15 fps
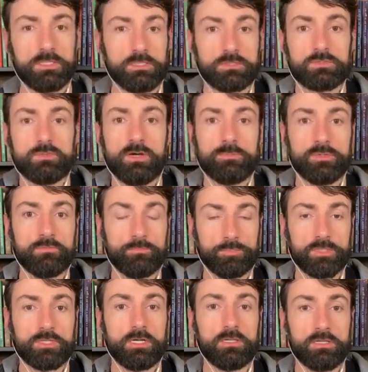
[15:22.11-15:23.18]
in a swamp of
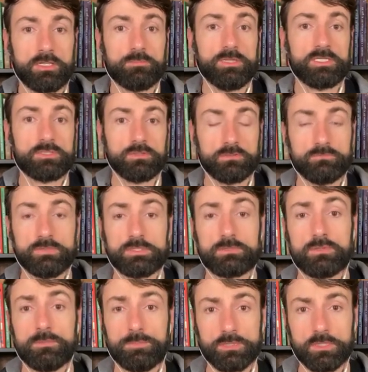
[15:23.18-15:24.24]
patho- like mental and
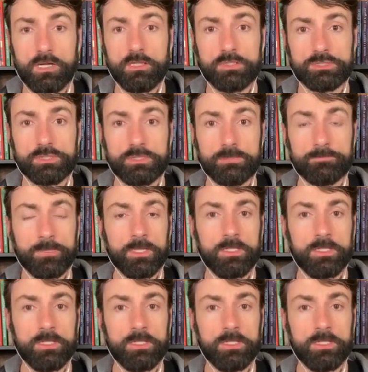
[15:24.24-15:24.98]
physical pathology